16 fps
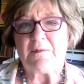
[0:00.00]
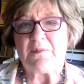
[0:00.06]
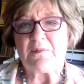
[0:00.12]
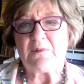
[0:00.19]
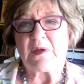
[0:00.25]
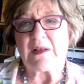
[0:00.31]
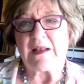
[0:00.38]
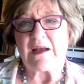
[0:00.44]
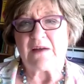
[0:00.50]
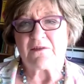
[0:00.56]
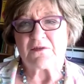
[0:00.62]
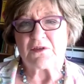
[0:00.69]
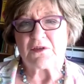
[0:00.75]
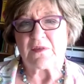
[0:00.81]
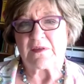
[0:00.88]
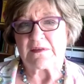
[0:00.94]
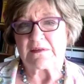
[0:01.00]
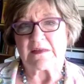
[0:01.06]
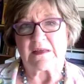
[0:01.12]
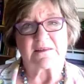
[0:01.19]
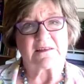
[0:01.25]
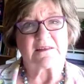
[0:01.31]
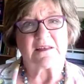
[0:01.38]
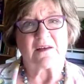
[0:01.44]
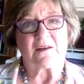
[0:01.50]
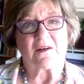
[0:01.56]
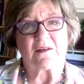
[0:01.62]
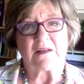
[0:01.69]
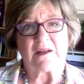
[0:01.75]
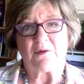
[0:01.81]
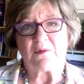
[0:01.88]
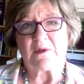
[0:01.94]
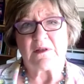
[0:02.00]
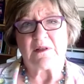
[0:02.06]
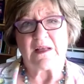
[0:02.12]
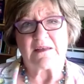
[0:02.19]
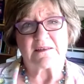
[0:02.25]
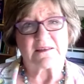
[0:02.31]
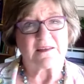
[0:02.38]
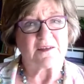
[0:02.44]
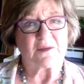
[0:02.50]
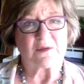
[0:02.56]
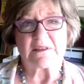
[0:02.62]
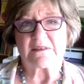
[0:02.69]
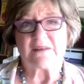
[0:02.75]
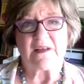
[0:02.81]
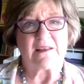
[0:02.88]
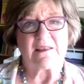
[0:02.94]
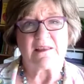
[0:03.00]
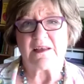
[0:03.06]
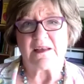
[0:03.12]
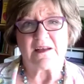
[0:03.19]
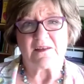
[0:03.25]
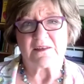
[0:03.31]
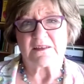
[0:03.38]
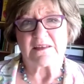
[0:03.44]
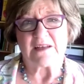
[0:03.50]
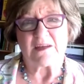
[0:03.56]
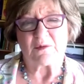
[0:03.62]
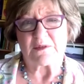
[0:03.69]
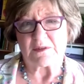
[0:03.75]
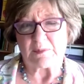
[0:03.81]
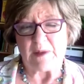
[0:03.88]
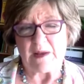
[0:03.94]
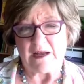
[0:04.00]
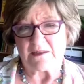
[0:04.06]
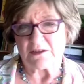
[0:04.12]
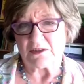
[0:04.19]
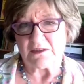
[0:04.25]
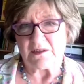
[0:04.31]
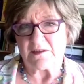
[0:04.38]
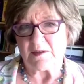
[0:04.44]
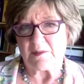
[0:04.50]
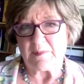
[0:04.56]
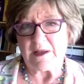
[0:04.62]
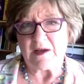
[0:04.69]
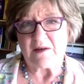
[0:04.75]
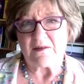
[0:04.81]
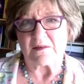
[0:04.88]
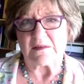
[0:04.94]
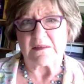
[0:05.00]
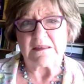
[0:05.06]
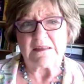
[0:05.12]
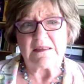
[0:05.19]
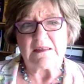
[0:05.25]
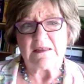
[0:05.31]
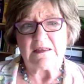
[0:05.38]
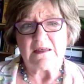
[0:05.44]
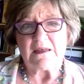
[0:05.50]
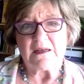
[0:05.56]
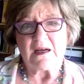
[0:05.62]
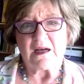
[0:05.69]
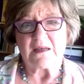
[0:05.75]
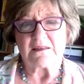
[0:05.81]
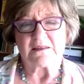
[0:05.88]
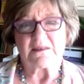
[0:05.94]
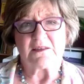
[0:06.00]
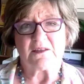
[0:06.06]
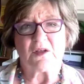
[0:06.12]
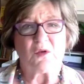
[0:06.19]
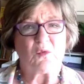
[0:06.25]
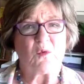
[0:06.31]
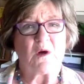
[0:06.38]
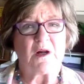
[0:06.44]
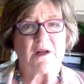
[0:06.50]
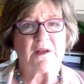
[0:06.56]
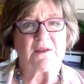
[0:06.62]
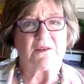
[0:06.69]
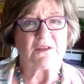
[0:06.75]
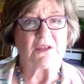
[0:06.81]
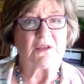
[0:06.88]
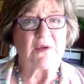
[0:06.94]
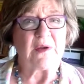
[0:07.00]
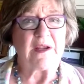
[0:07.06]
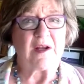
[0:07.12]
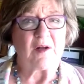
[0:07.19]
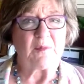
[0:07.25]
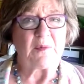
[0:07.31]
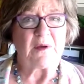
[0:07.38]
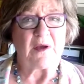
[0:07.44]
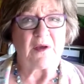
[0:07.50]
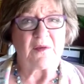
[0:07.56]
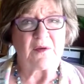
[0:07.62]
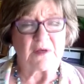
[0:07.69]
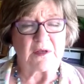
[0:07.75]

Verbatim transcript: But after the dust settled, I realized there was nothing else I was passionate about I still wanted to help other